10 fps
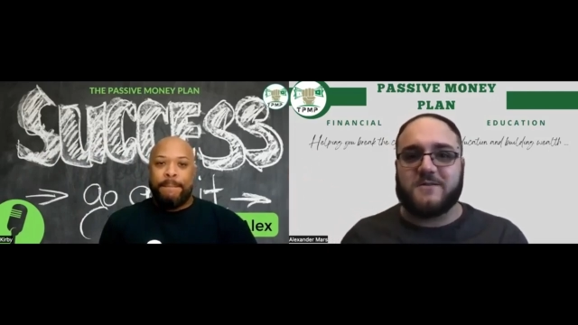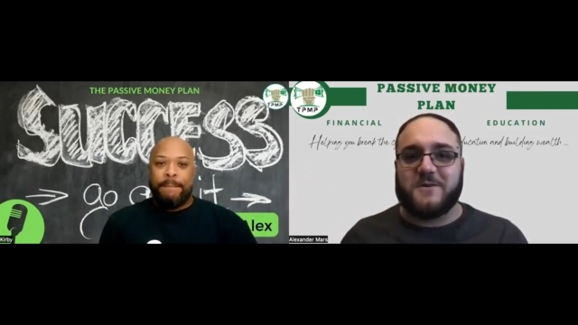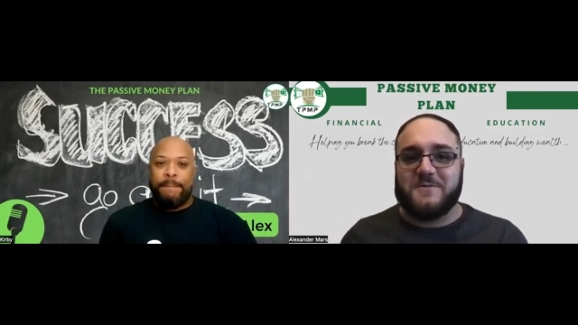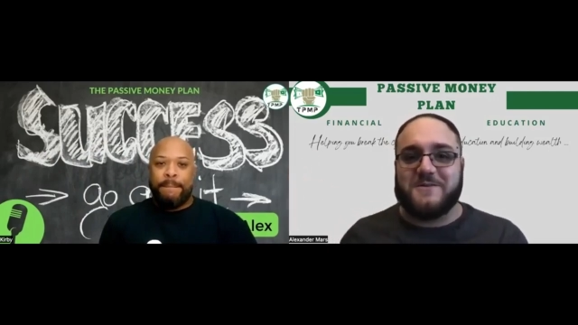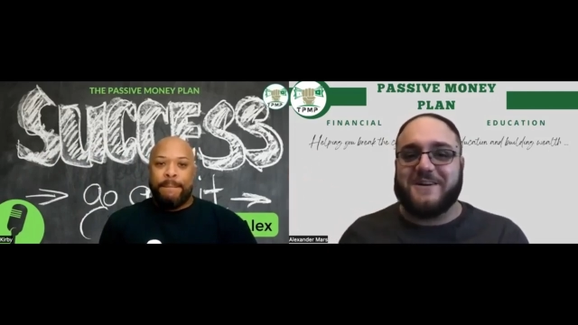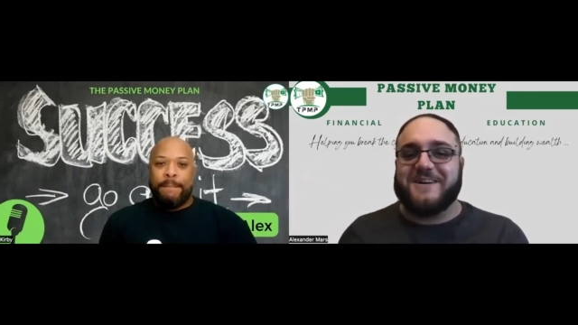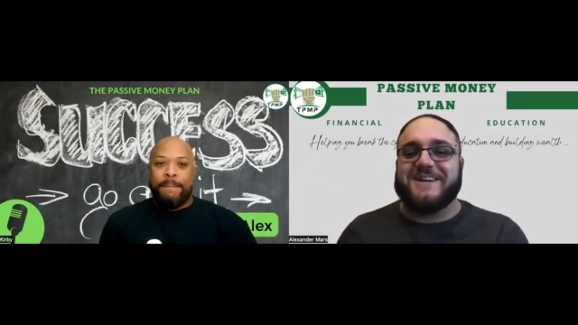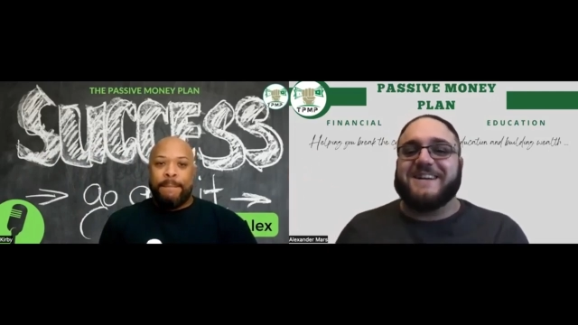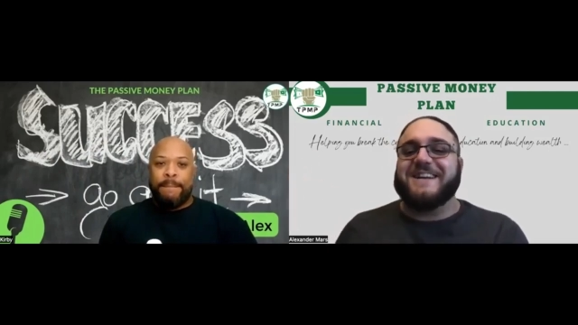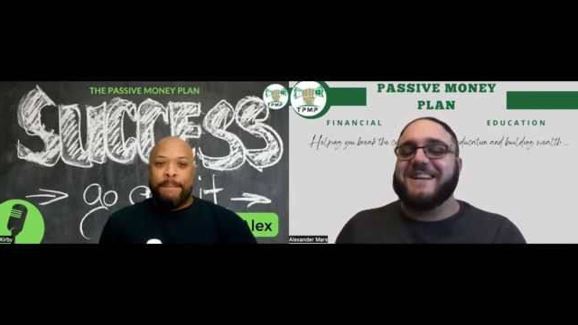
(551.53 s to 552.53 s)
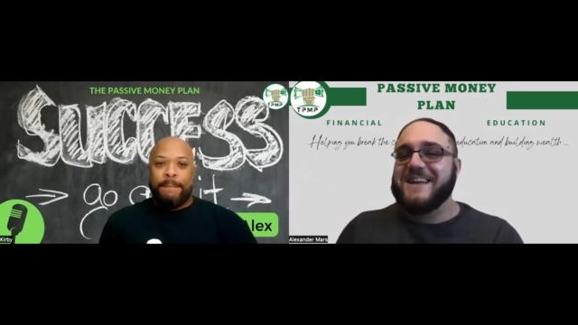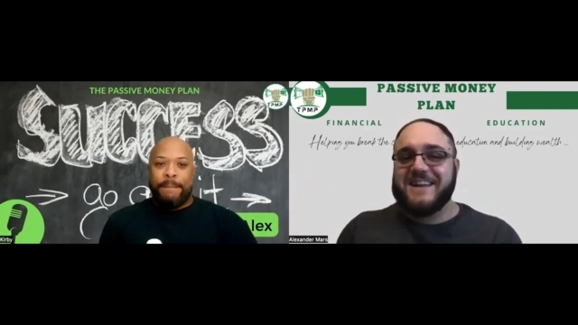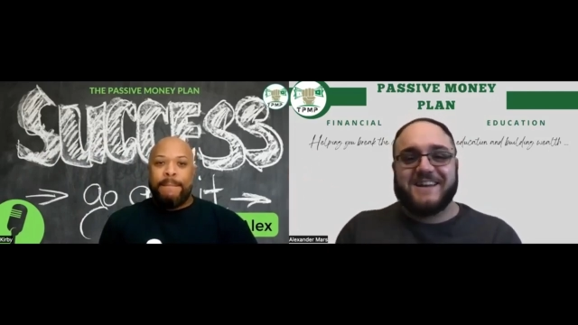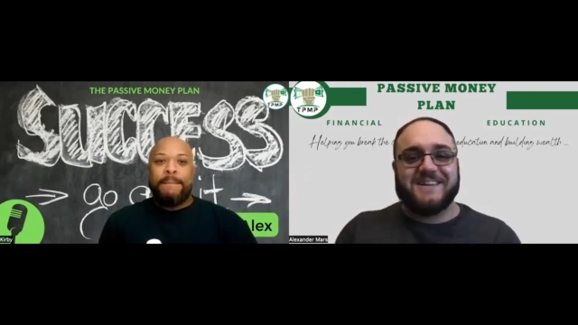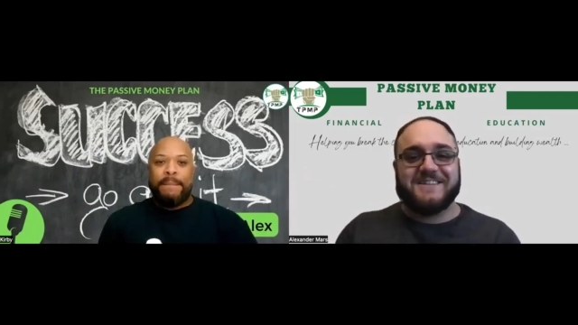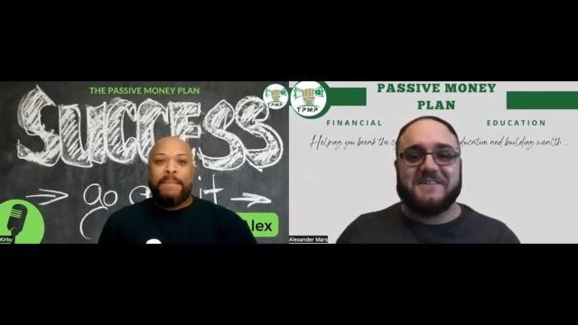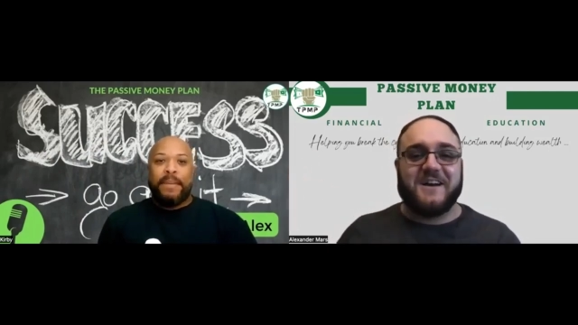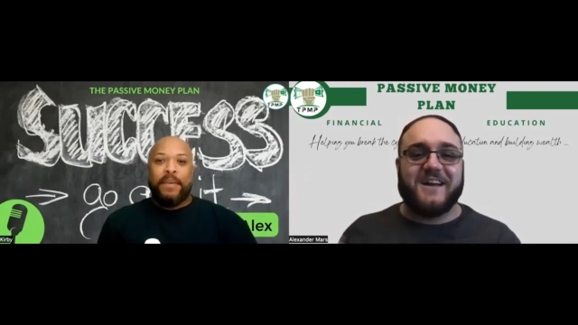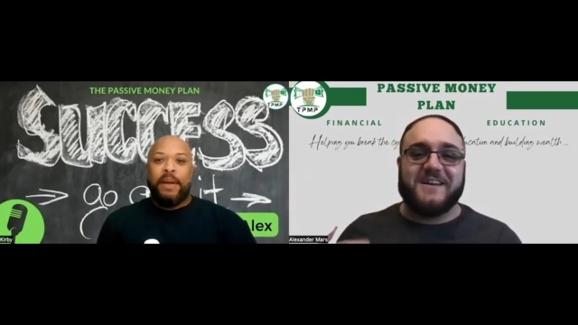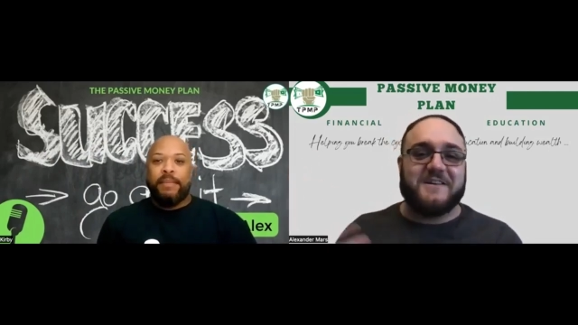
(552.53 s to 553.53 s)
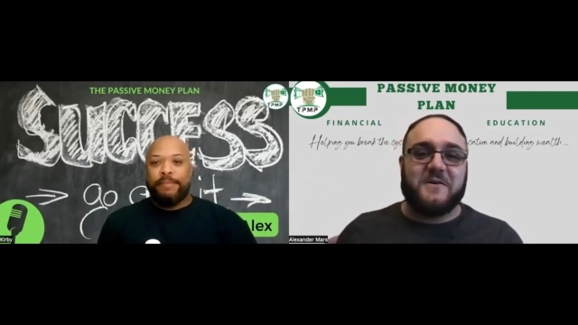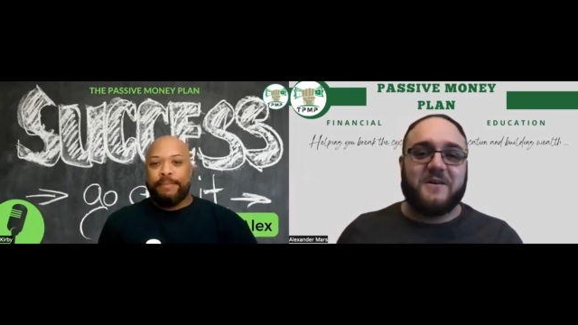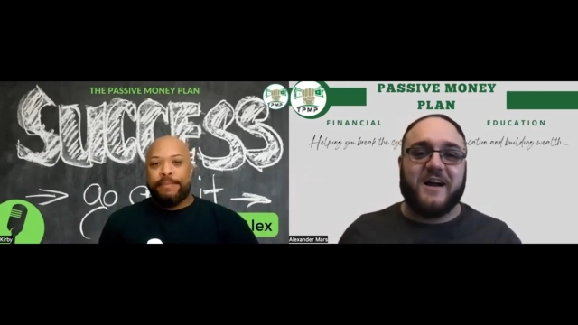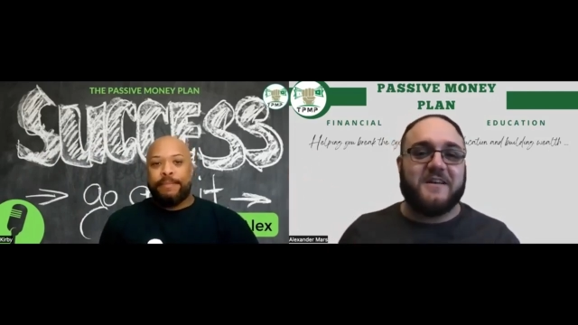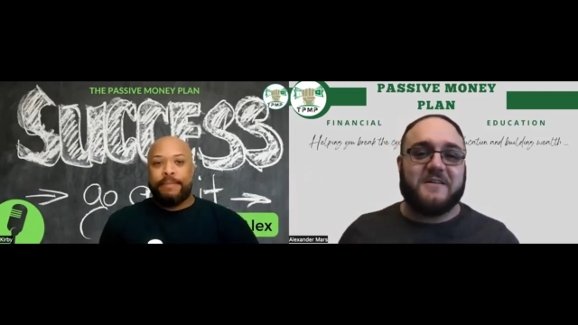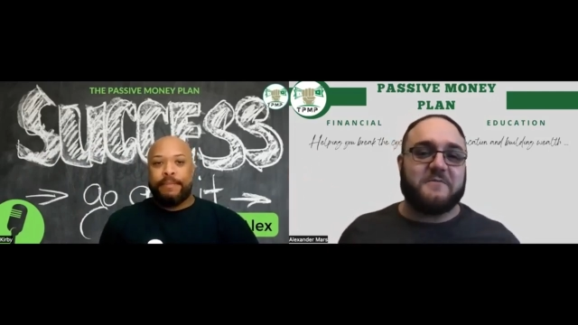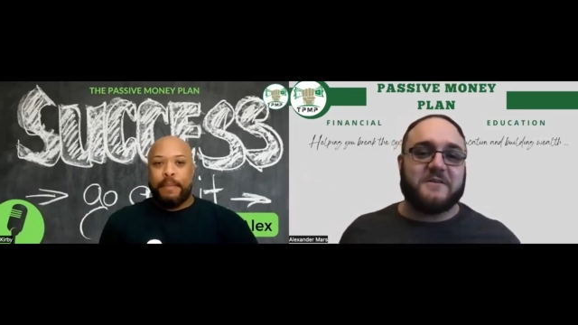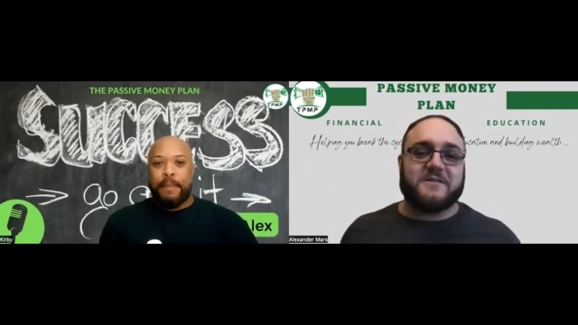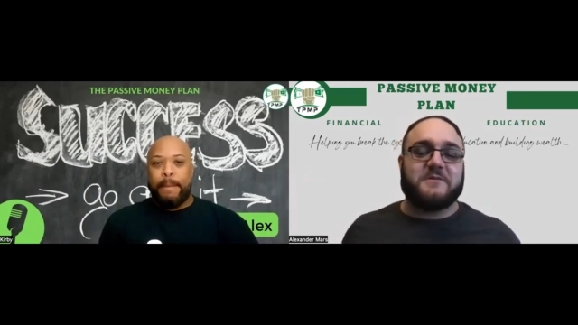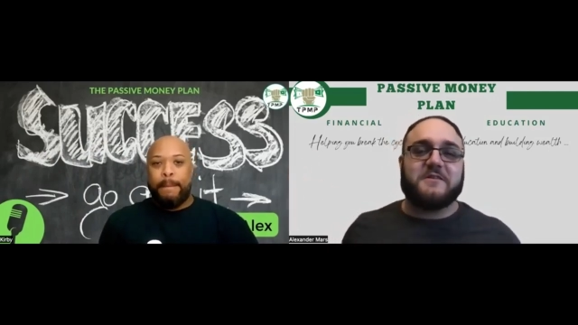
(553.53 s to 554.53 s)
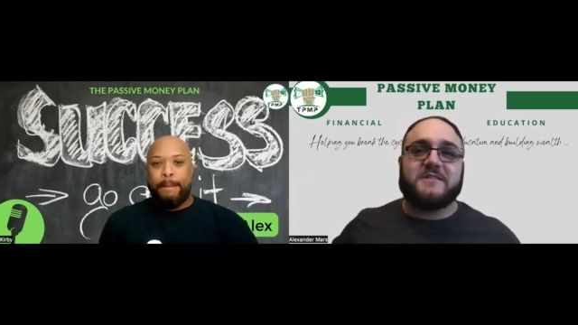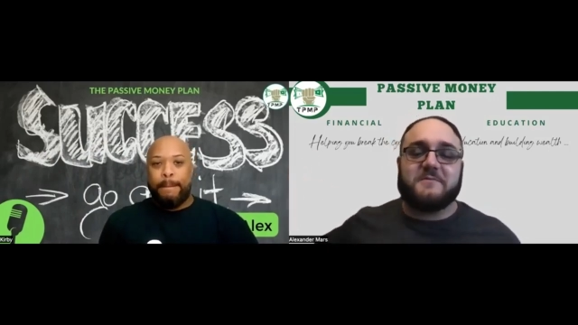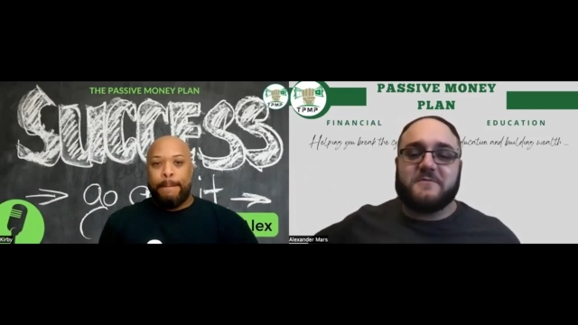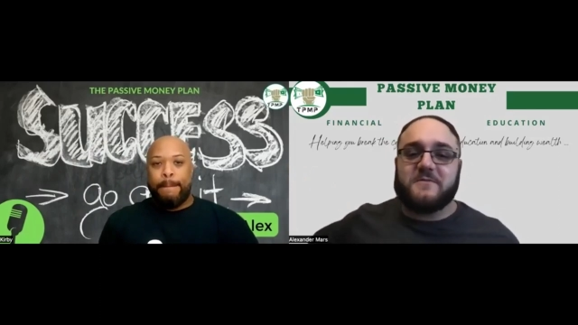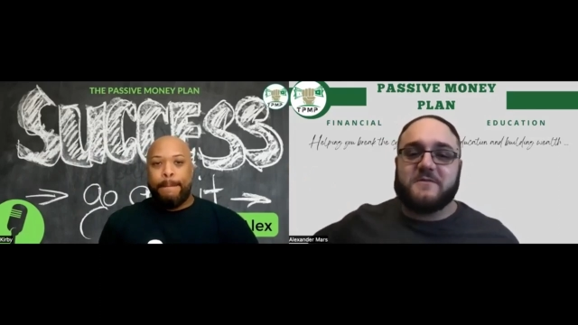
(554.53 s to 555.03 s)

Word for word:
Speaker 1: going on? Because, you know, I didn't know, I had never experienced that before.